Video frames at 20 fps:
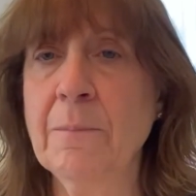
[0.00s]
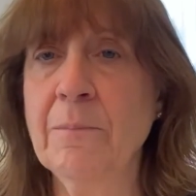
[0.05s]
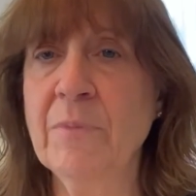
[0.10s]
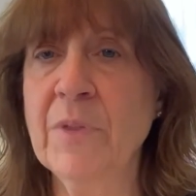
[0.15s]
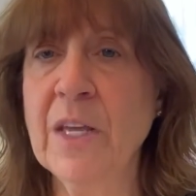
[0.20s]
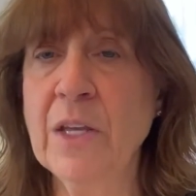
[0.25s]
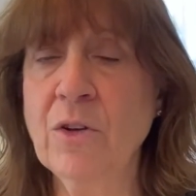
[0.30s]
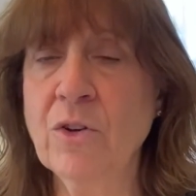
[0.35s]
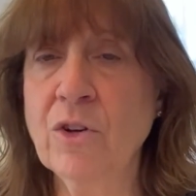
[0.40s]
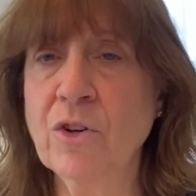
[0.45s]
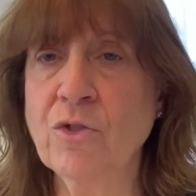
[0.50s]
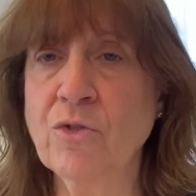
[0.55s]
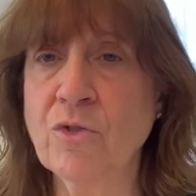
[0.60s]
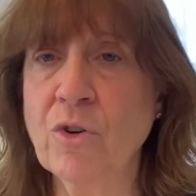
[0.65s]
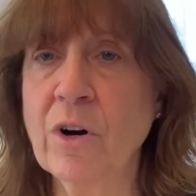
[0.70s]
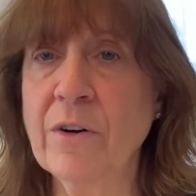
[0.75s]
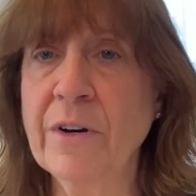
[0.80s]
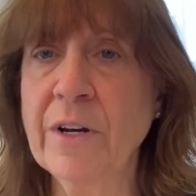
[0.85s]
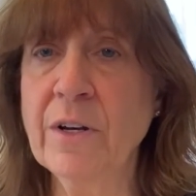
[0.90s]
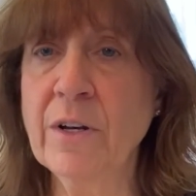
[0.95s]
that you can
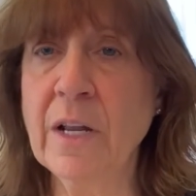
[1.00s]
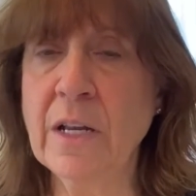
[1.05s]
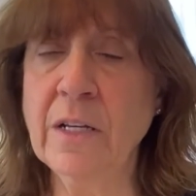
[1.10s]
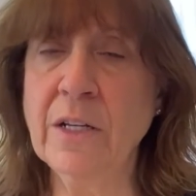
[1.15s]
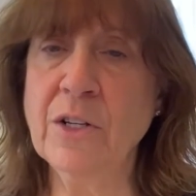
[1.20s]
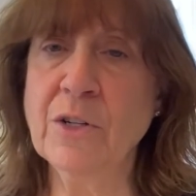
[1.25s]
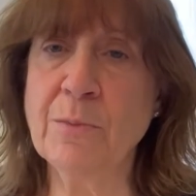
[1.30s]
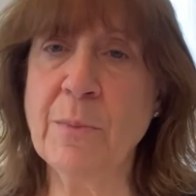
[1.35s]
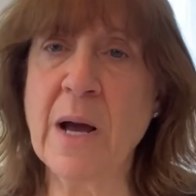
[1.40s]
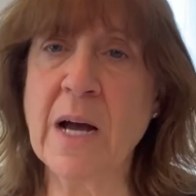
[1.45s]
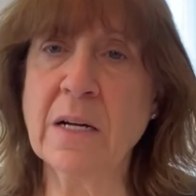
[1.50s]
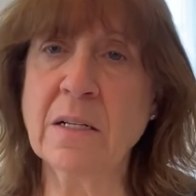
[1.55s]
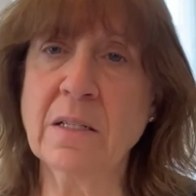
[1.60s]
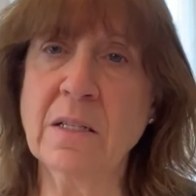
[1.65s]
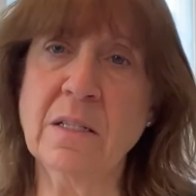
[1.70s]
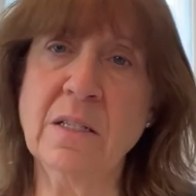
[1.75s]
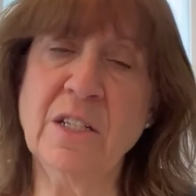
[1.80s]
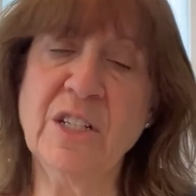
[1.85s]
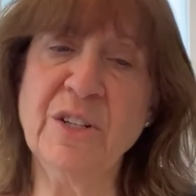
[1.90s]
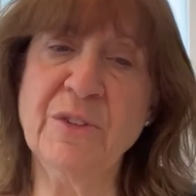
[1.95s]
draw in, and each box
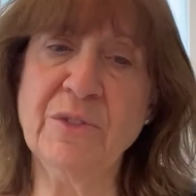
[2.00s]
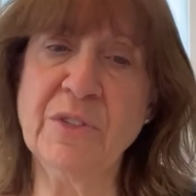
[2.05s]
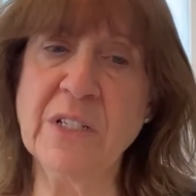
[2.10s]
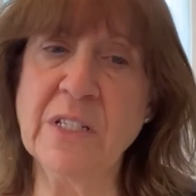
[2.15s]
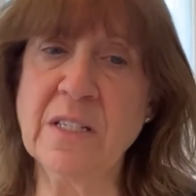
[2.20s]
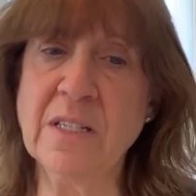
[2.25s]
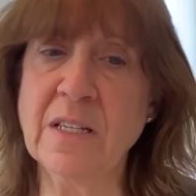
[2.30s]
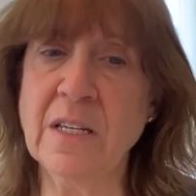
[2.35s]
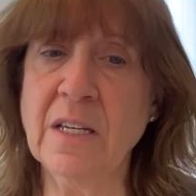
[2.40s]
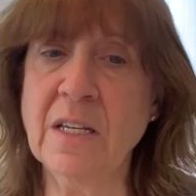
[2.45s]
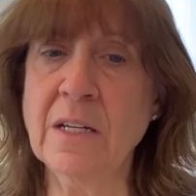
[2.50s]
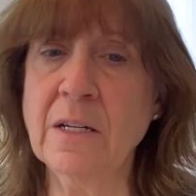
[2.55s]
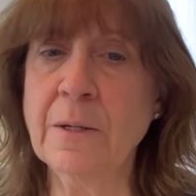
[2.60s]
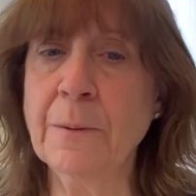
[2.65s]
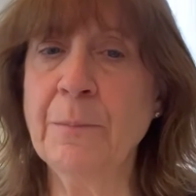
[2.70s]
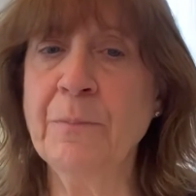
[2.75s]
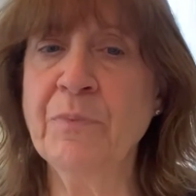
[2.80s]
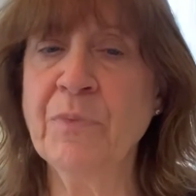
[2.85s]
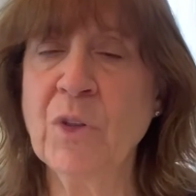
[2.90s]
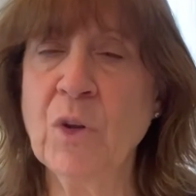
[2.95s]
is a different
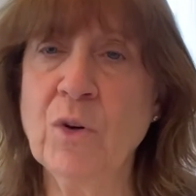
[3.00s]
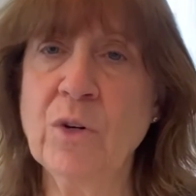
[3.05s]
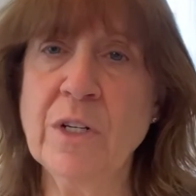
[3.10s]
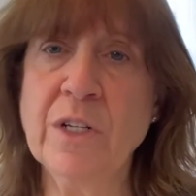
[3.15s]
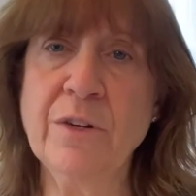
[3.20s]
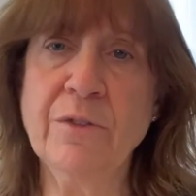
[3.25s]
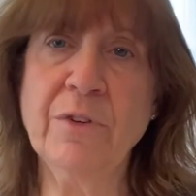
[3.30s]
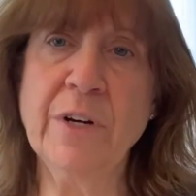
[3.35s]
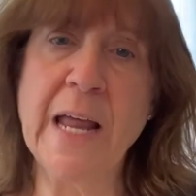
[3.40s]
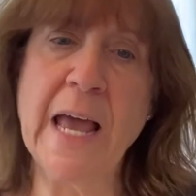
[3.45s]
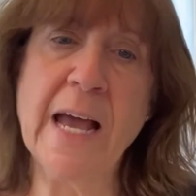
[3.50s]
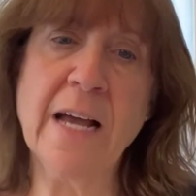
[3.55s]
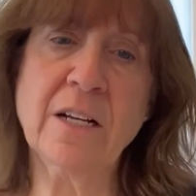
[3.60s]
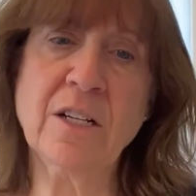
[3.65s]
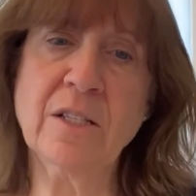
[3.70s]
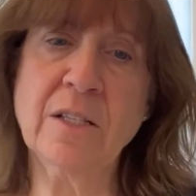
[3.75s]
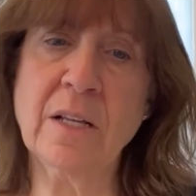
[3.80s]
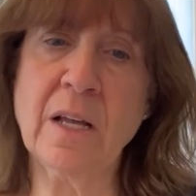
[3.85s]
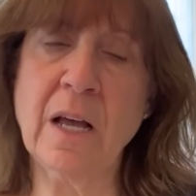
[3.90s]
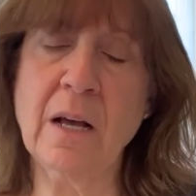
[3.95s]
scene or a different
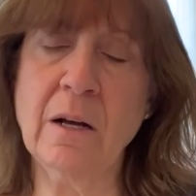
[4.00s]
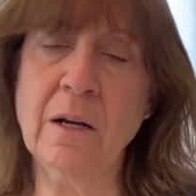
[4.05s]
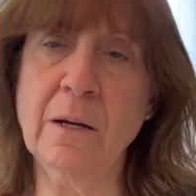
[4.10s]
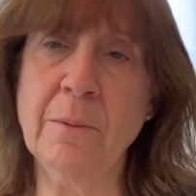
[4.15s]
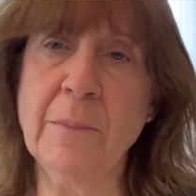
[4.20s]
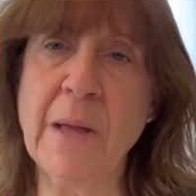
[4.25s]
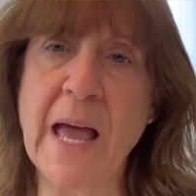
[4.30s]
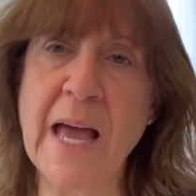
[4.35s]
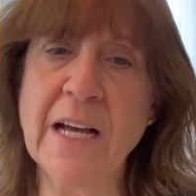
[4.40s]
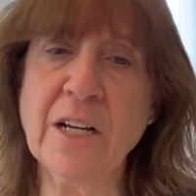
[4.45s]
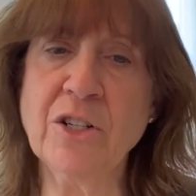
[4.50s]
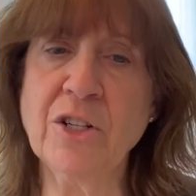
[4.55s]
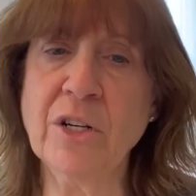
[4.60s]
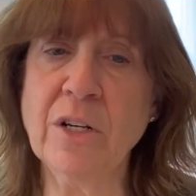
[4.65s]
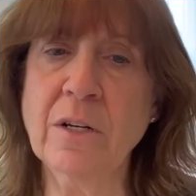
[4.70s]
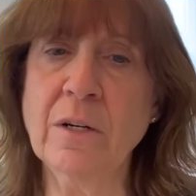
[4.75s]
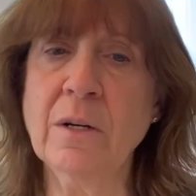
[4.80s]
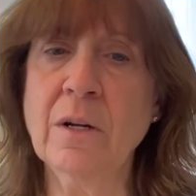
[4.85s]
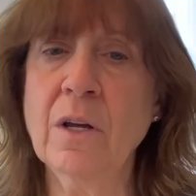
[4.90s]
action,